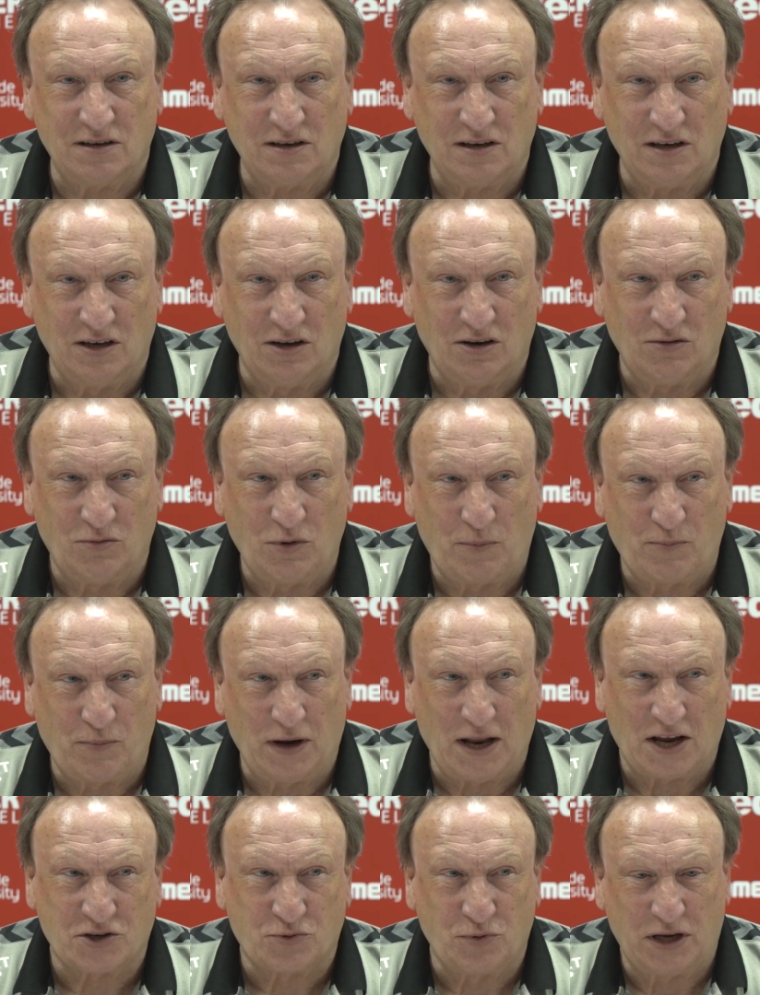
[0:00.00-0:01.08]

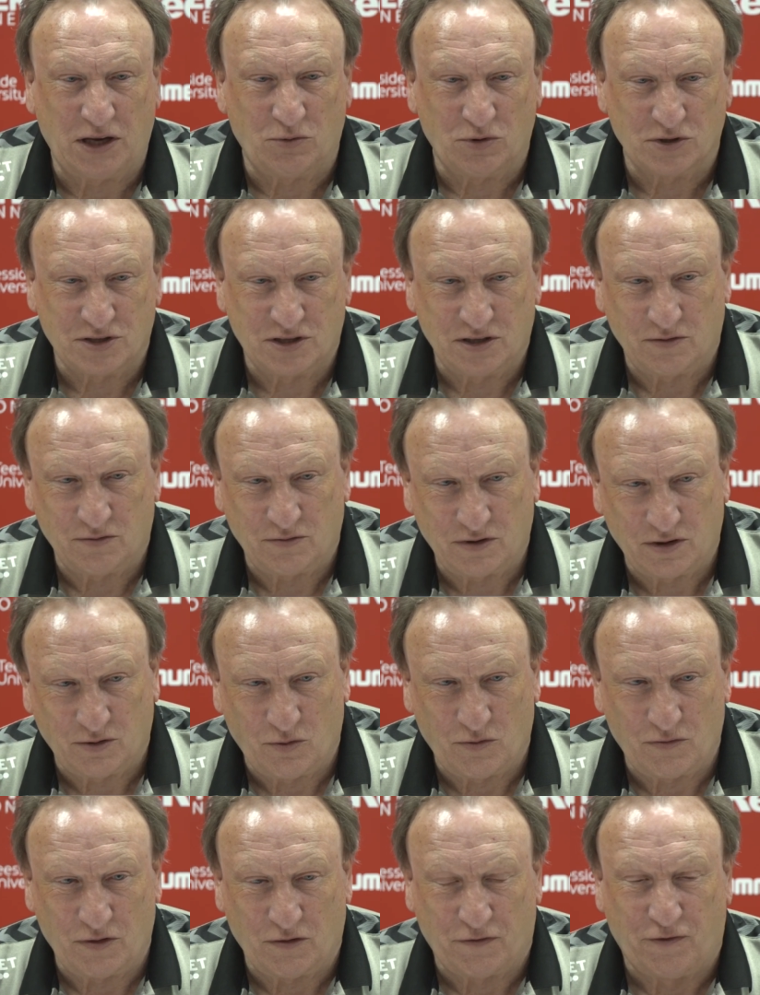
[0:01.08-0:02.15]
last week was
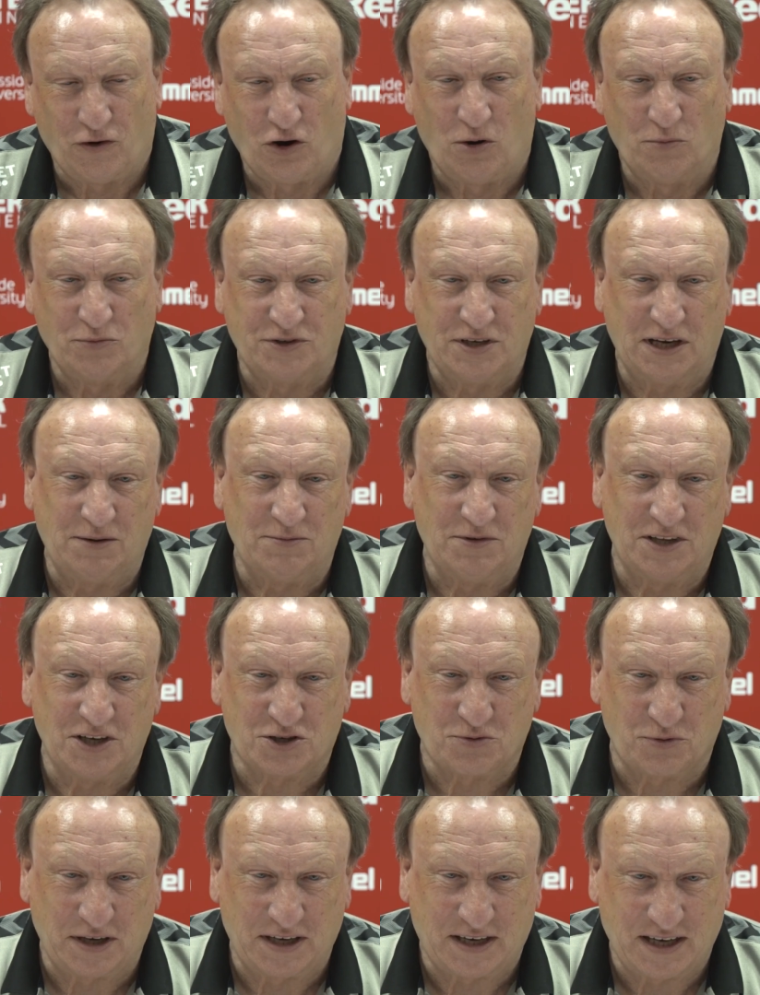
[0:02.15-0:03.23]
the form team, and
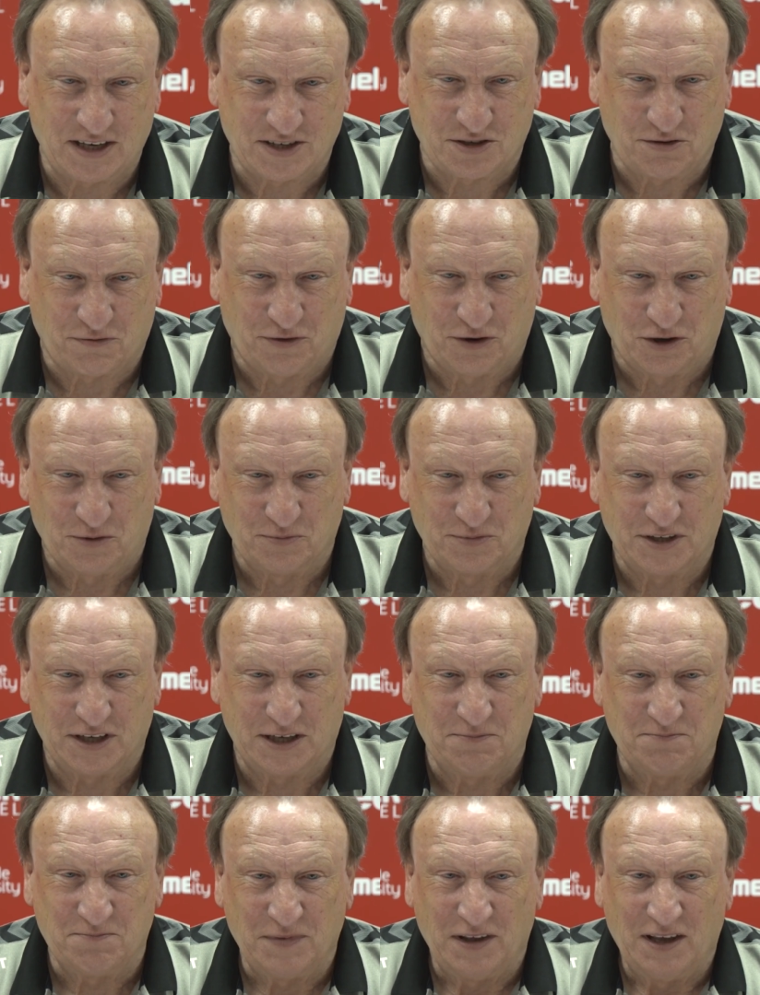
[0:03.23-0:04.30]
this week it's the form
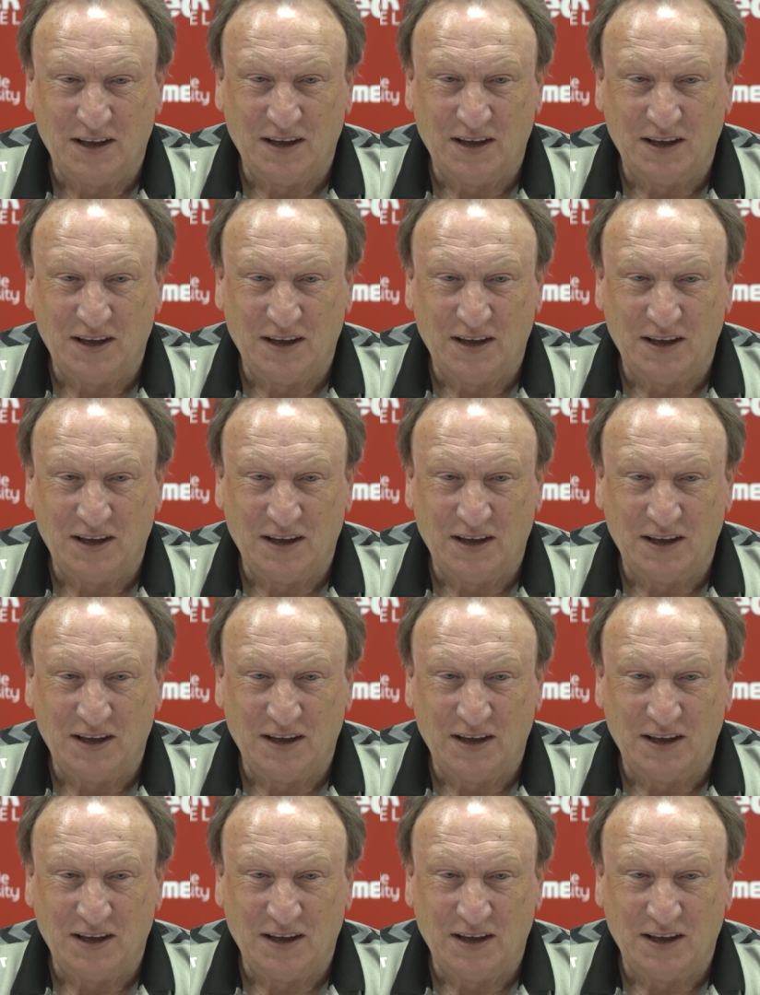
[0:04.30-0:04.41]
team.